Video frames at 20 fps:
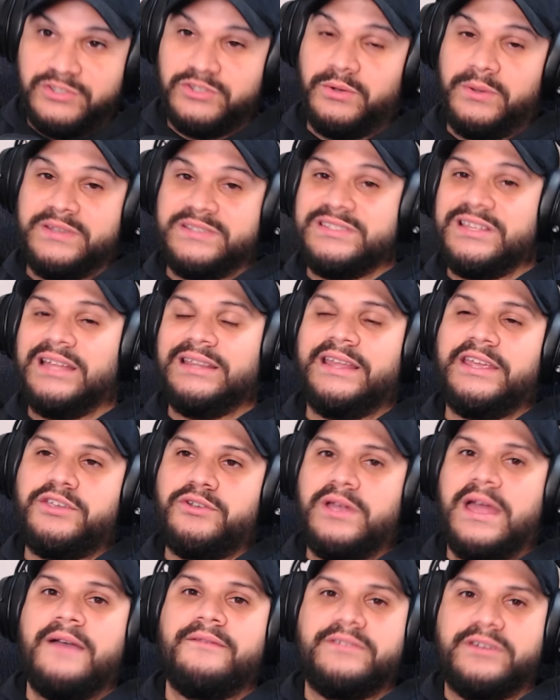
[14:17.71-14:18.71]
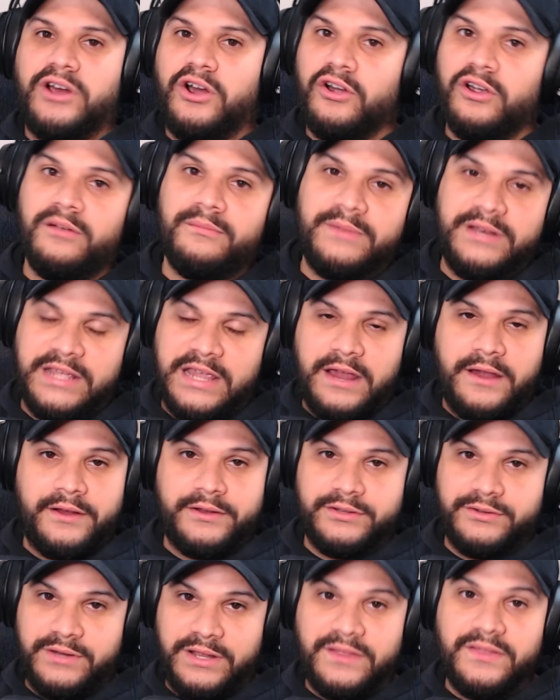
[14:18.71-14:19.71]
So it's not like you're having a harmony
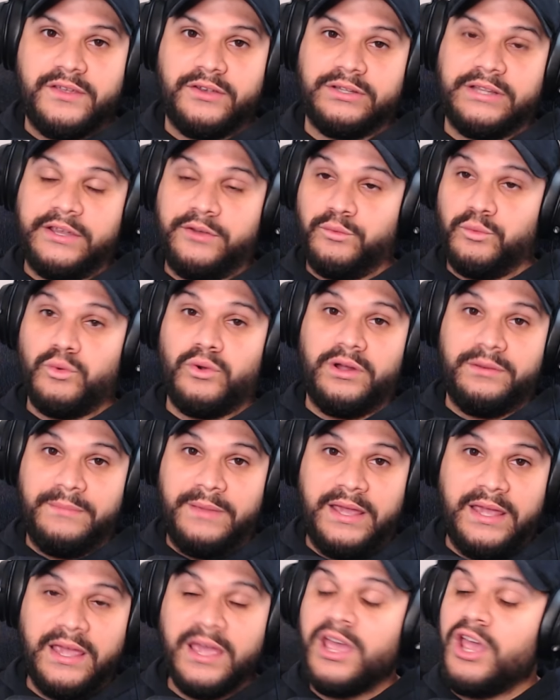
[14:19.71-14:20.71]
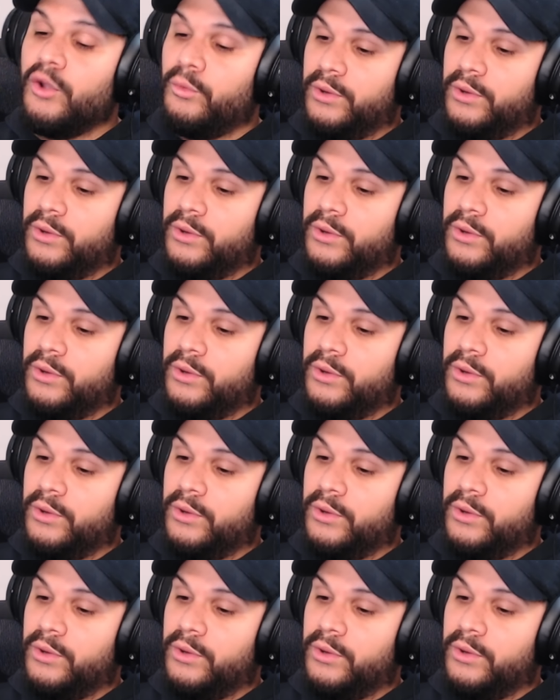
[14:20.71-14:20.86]
character in there like Ruan-Mei,